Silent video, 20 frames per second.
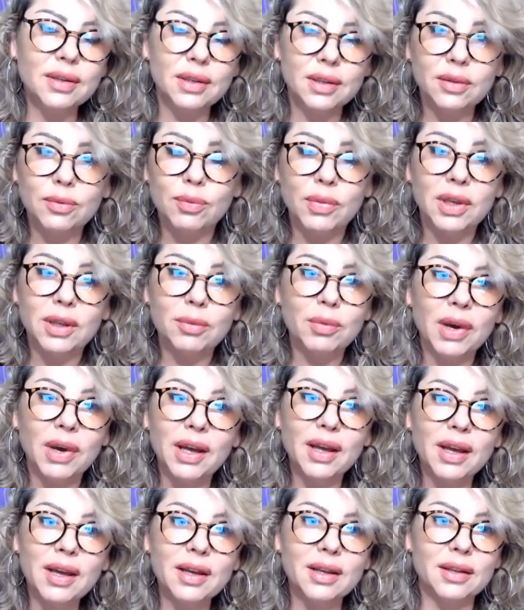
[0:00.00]
made by
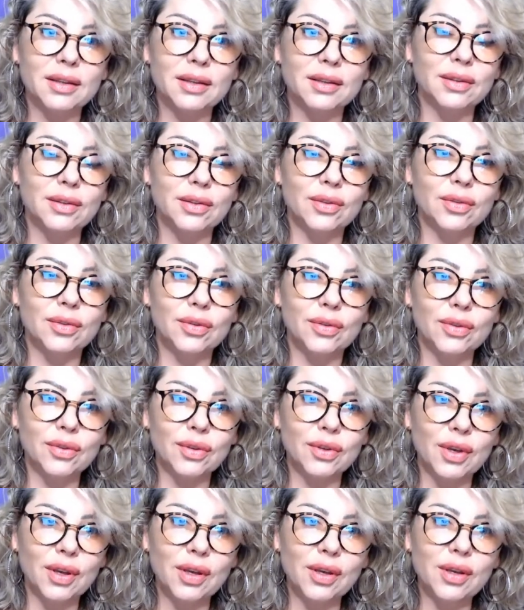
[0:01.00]
hand.
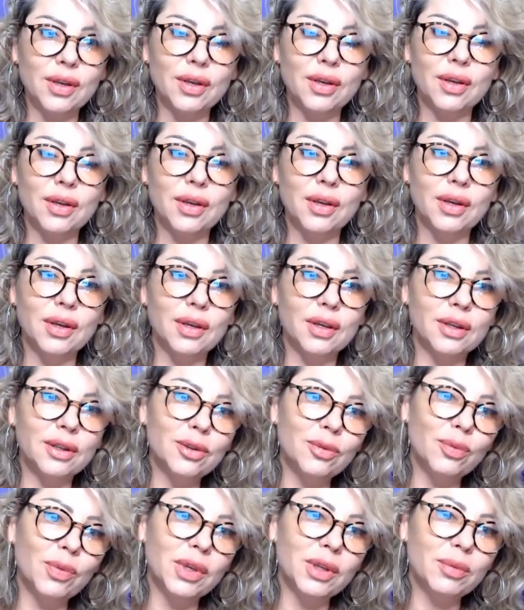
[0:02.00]
Okay,
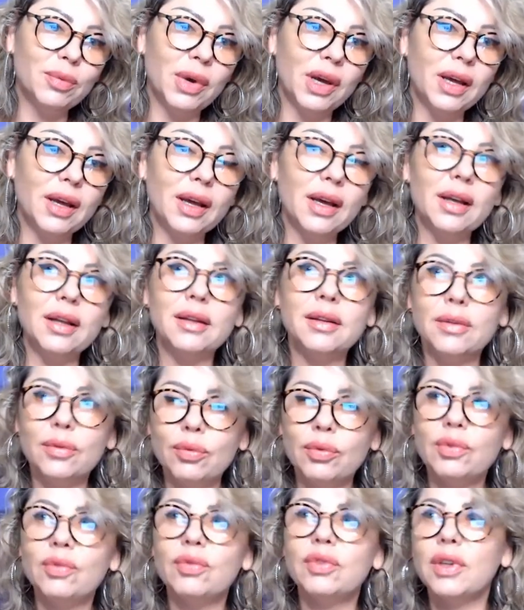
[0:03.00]
it made by hand.
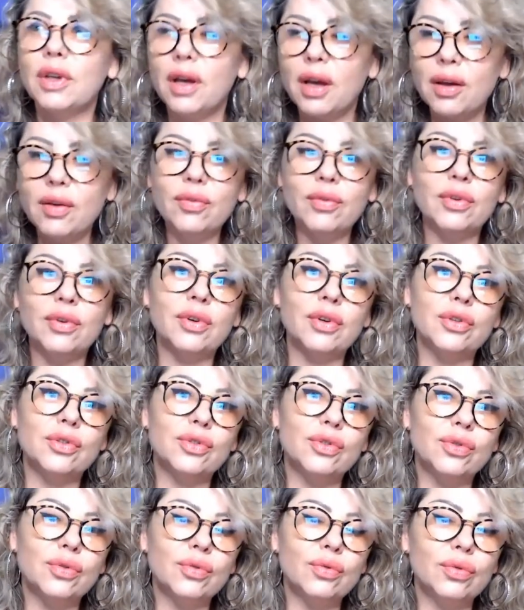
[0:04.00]
With the other
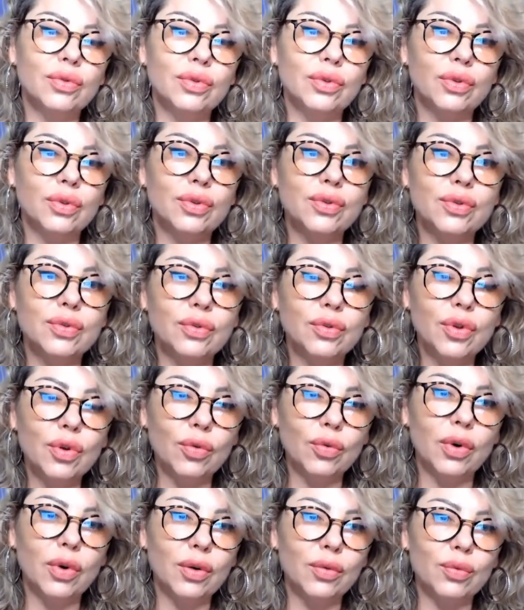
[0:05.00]
studios, you
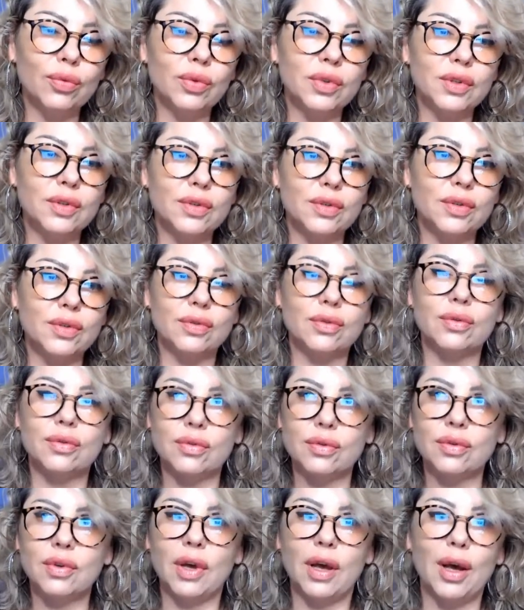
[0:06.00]
know what's
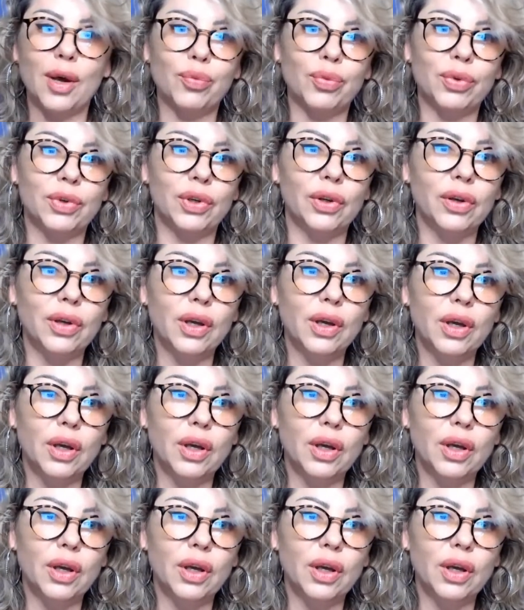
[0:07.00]
happening.